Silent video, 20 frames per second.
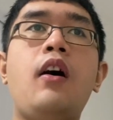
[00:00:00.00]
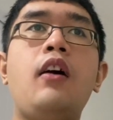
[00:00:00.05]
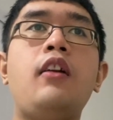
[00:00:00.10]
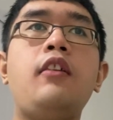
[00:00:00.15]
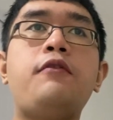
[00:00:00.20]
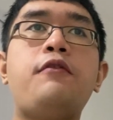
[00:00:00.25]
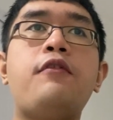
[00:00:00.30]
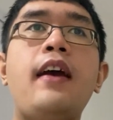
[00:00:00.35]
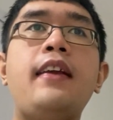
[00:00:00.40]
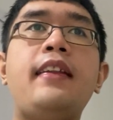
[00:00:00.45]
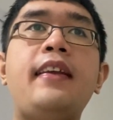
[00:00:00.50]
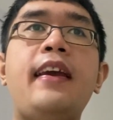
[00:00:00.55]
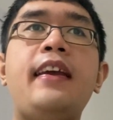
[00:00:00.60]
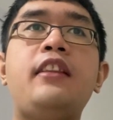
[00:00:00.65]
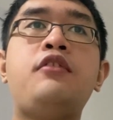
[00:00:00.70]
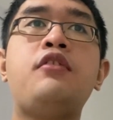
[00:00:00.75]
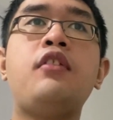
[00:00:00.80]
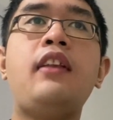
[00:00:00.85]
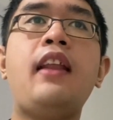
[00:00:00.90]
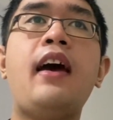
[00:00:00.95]
On
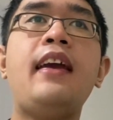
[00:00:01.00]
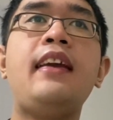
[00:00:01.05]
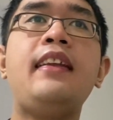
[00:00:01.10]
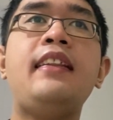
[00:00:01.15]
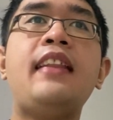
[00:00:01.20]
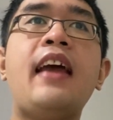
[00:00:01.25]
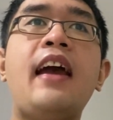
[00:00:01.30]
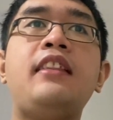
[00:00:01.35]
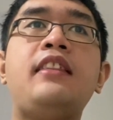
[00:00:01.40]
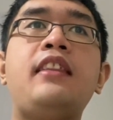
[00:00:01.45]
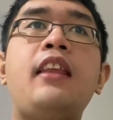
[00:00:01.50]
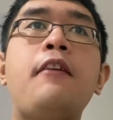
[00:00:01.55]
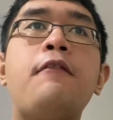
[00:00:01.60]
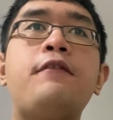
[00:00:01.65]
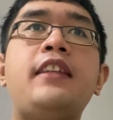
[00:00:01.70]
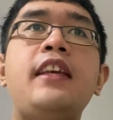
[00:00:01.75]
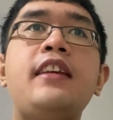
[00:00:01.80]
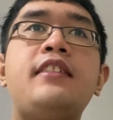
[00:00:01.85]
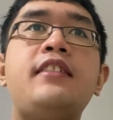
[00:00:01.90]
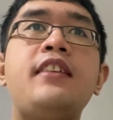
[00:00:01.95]
Friday, July
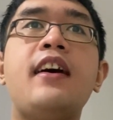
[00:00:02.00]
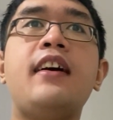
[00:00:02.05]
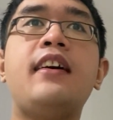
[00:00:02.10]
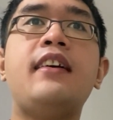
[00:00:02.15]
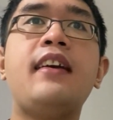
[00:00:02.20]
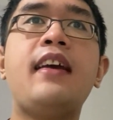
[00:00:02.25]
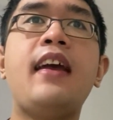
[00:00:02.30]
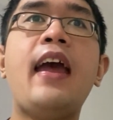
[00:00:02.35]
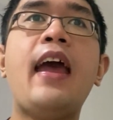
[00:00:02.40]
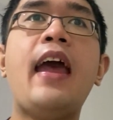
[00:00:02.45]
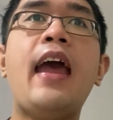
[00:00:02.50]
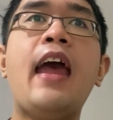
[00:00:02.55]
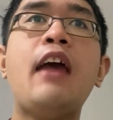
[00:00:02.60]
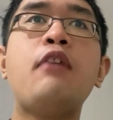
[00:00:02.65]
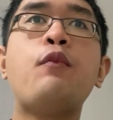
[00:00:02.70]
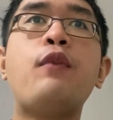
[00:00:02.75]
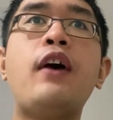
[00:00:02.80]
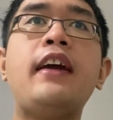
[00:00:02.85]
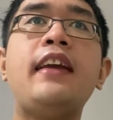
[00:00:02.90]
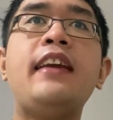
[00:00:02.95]
19th this year,
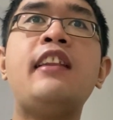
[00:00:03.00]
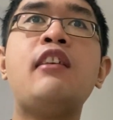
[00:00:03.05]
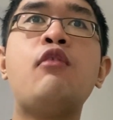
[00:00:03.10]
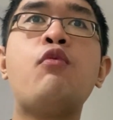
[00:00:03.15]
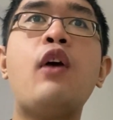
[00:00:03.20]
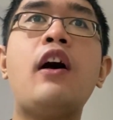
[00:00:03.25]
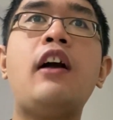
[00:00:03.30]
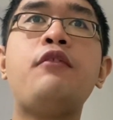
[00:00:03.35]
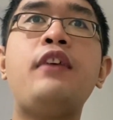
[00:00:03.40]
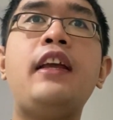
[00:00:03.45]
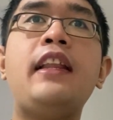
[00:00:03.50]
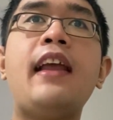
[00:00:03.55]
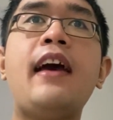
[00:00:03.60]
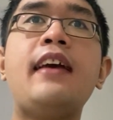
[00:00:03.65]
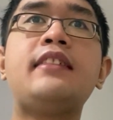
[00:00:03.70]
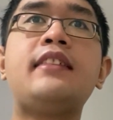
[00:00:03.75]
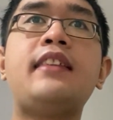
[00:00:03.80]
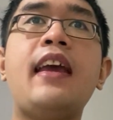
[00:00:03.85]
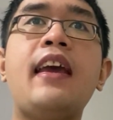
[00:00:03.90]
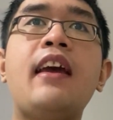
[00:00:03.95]
everyone in the world
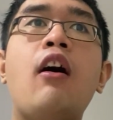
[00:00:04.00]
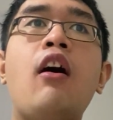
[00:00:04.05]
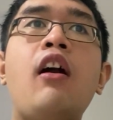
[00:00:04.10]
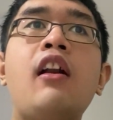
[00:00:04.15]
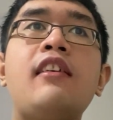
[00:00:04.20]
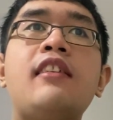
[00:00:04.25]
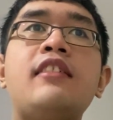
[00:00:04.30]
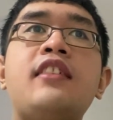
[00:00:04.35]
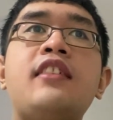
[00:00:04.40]
realized that all of a